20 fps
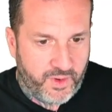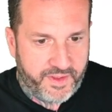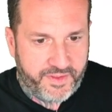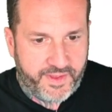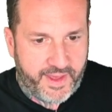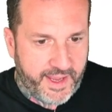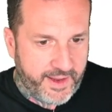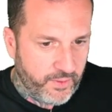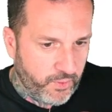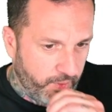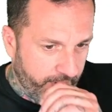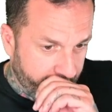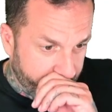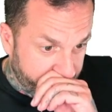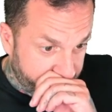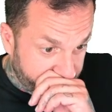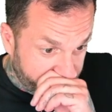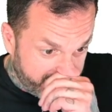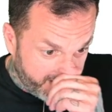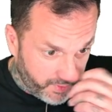with a
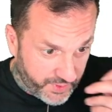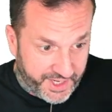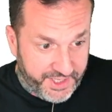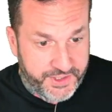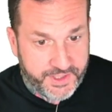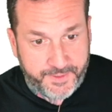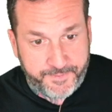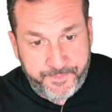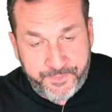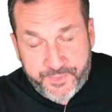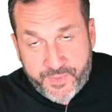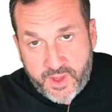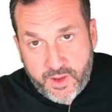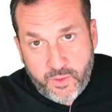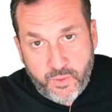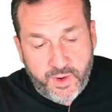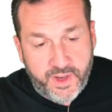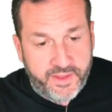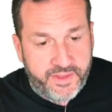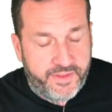weird situation
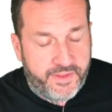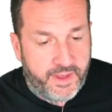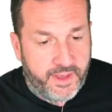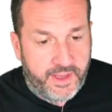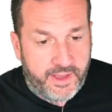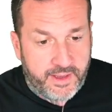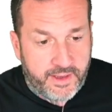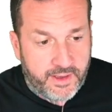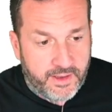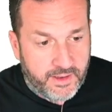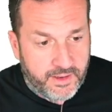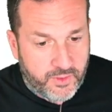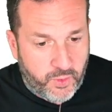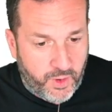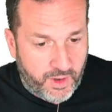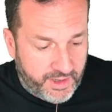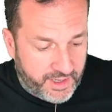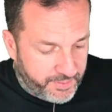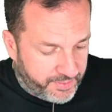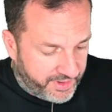with a, a
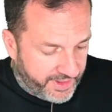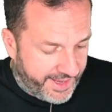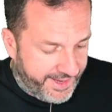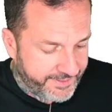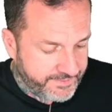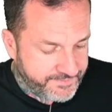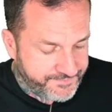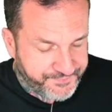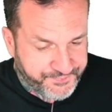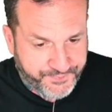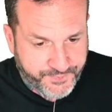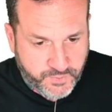query plan,